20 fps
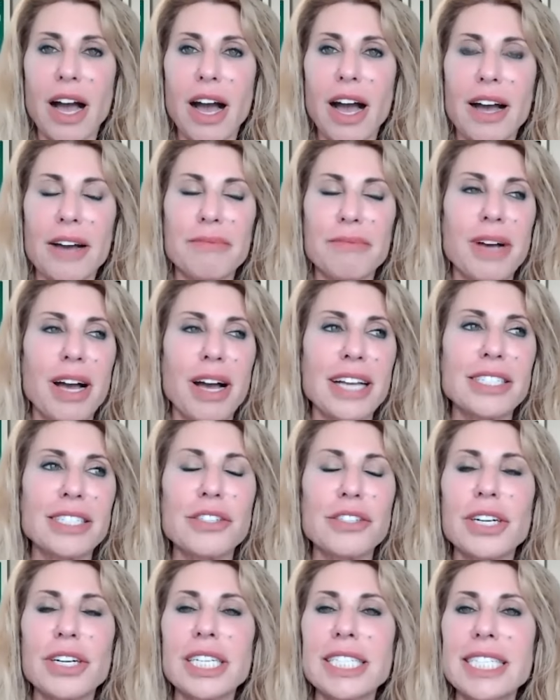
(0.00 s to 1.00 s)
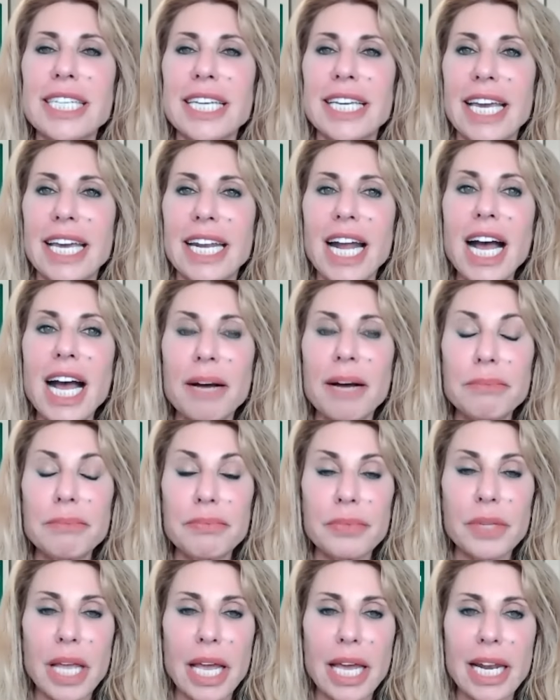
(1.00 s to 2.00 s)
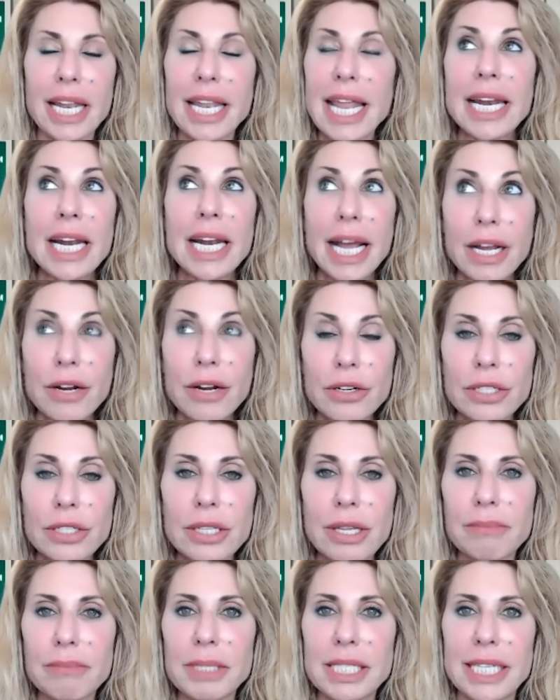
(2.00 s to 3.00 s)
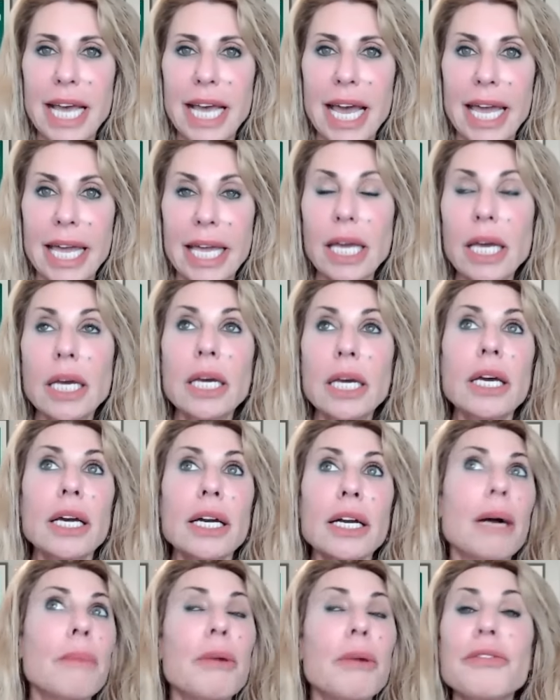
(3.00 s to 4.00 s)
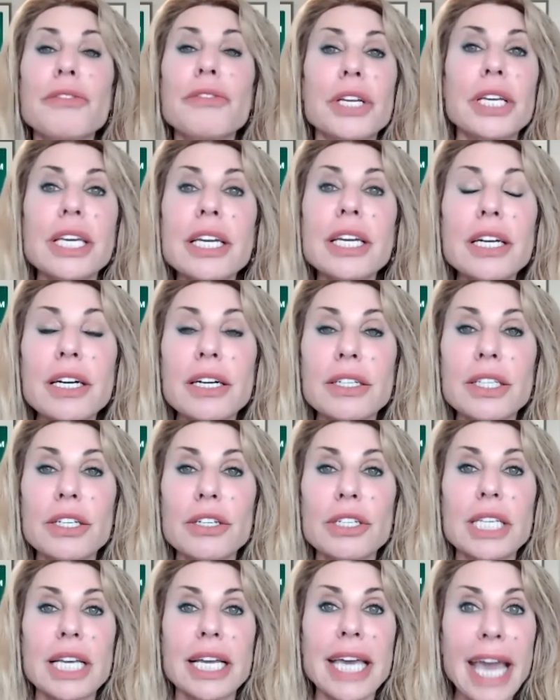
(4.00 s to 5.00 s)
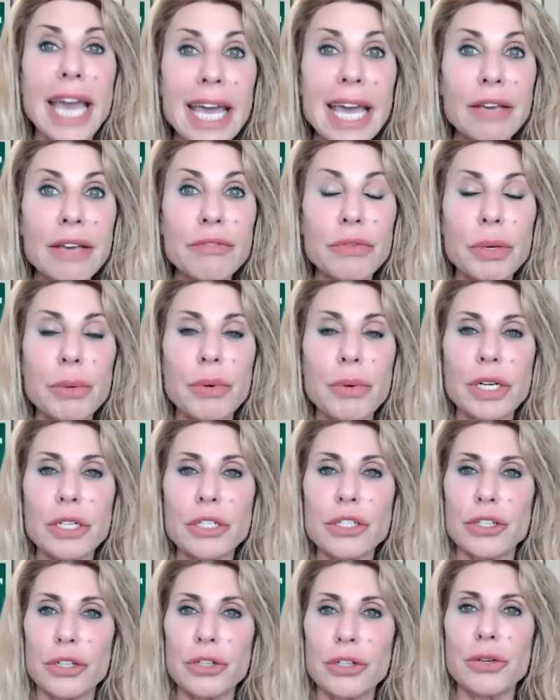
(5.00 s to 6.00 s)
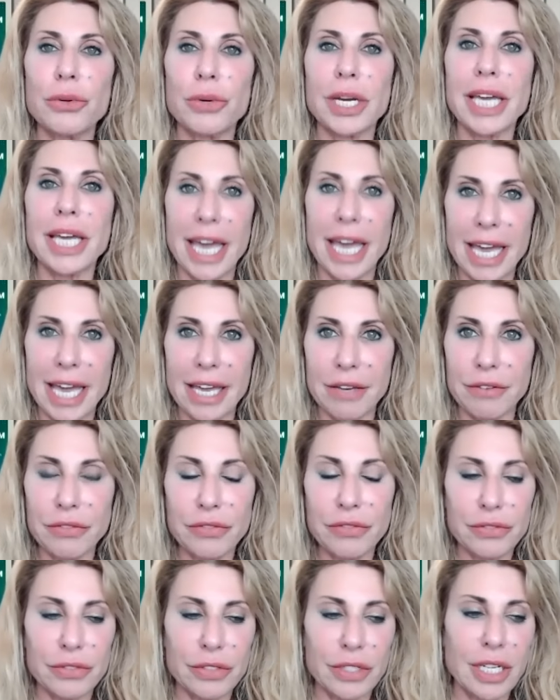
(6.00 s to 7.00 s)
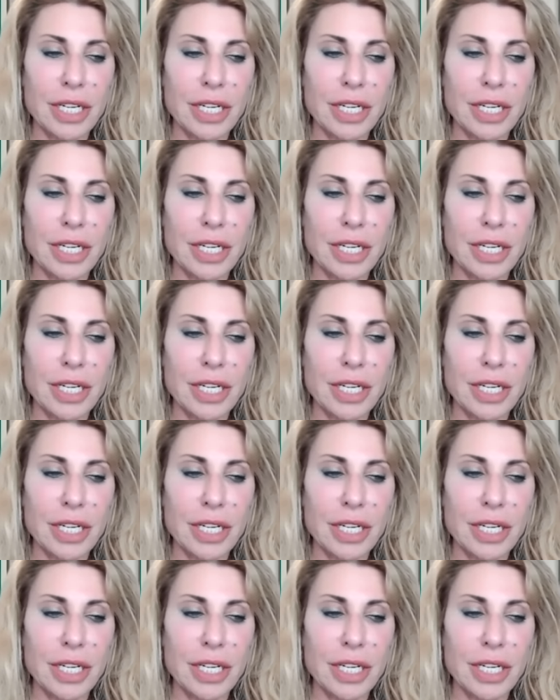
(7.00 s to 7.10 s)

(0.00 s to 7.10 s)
um, I started to get up. And then I heard them say, Come over here. There's a cave. We want to show you a cave.